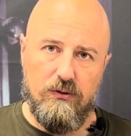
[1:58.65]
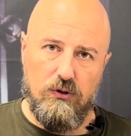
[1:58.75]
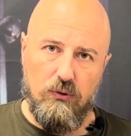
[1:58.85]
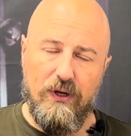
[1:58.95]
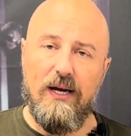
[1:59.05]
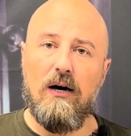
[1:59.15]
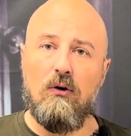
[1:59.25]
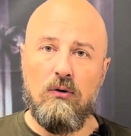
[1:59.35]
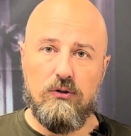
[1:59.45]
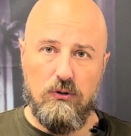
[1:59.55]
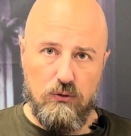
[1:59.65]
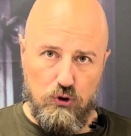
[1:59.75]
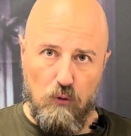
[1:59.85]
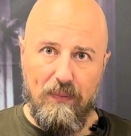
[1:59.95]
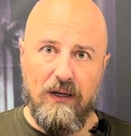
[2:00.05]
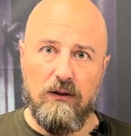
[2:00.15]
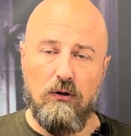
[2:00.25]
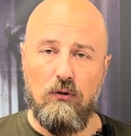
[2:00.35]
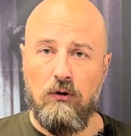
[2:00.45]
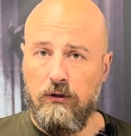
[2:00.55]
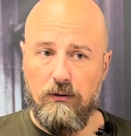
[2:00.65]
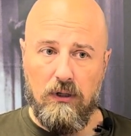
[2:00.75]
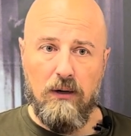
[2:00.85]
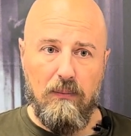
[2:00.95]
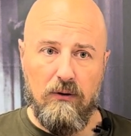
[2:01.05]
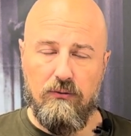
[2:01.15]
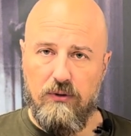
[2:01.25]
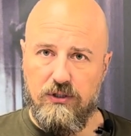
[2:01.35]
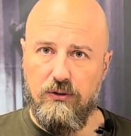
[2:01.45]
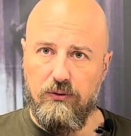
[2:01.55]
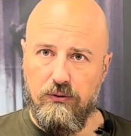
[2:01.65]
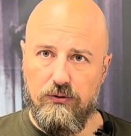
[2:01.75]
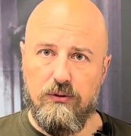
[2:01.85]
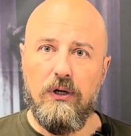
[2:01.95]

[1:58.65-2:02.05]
So they are also stopping all the gunpowder residues